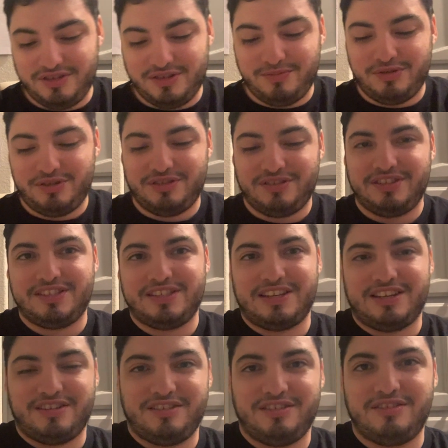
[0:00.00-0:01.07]
Just put it on the
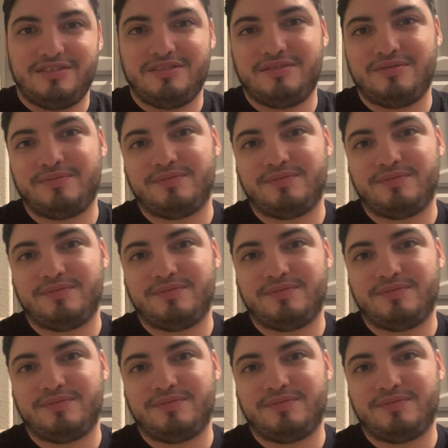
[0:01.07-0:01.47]
side.